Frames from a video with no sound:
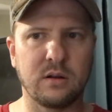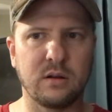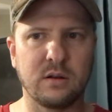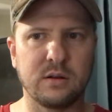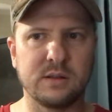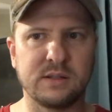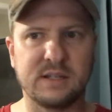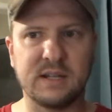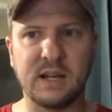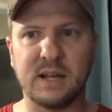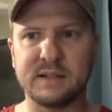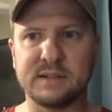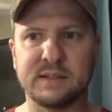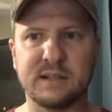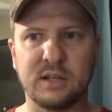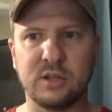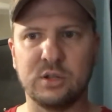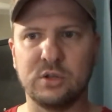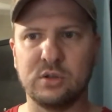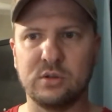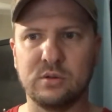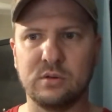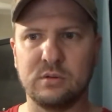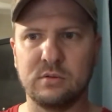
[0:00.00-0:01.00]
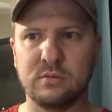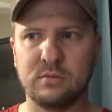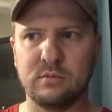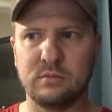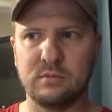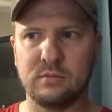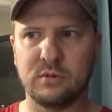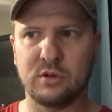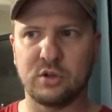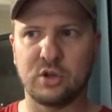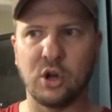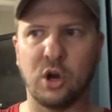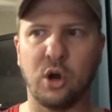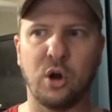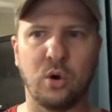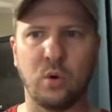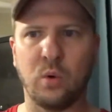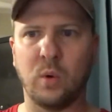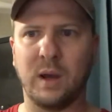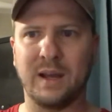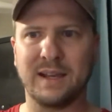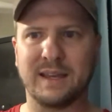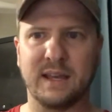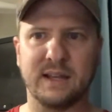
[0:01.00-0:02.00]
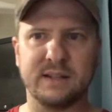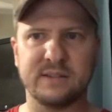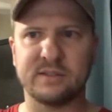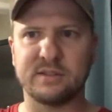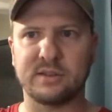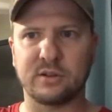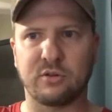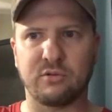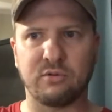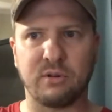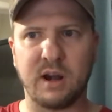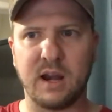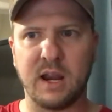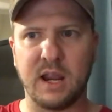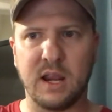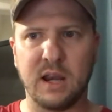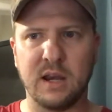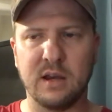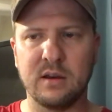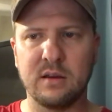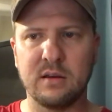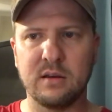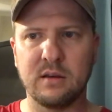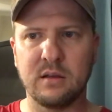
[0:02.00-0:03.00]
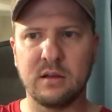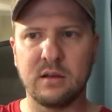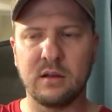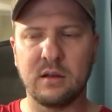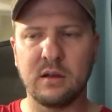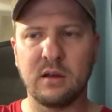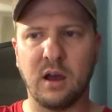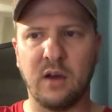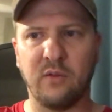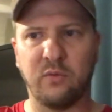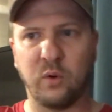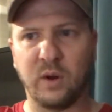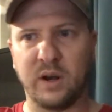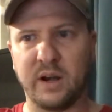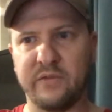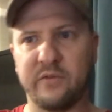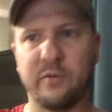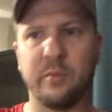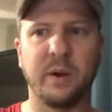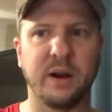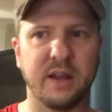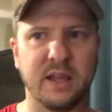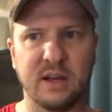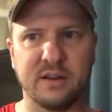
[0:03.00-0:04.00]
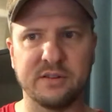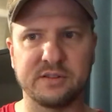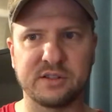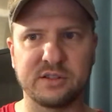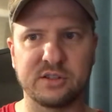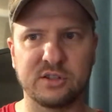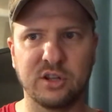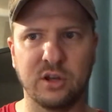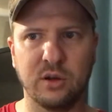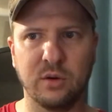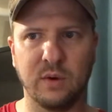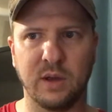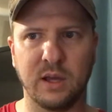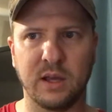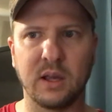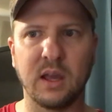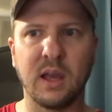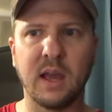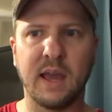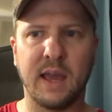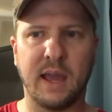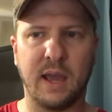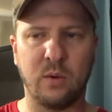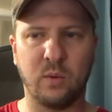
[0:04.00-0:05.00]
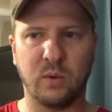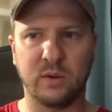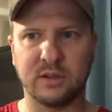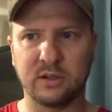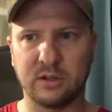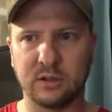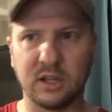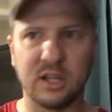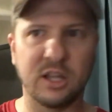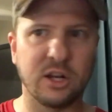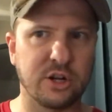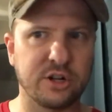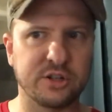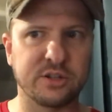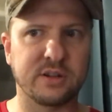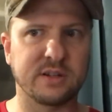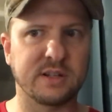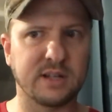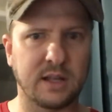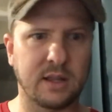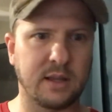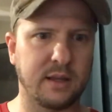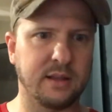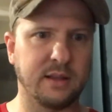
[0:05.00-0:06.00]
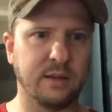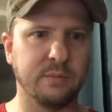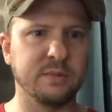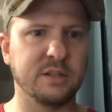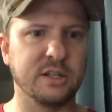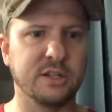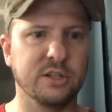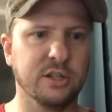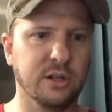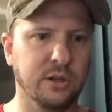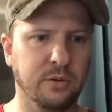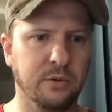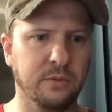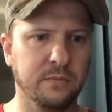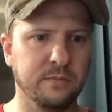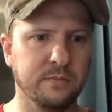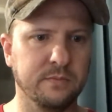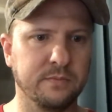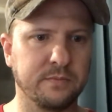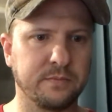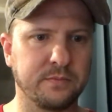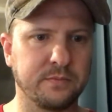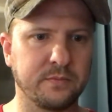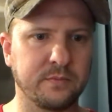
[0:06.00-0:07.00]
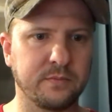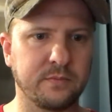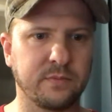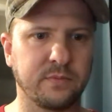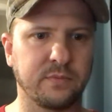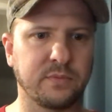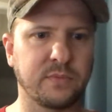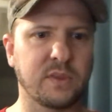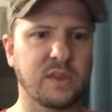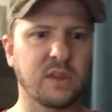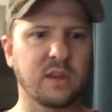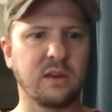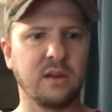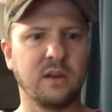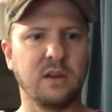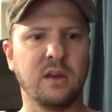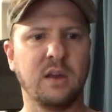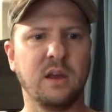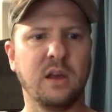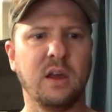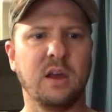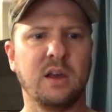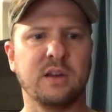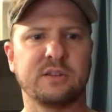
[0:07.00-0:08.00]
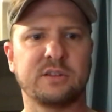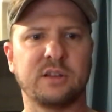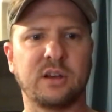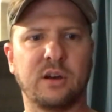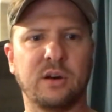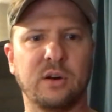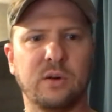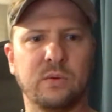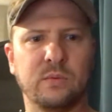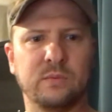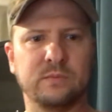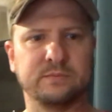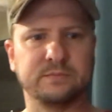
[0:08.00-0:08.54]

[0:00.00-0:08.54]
doesn't go against the grain of what everybody else is doing and what their leaders are telling them to do. So,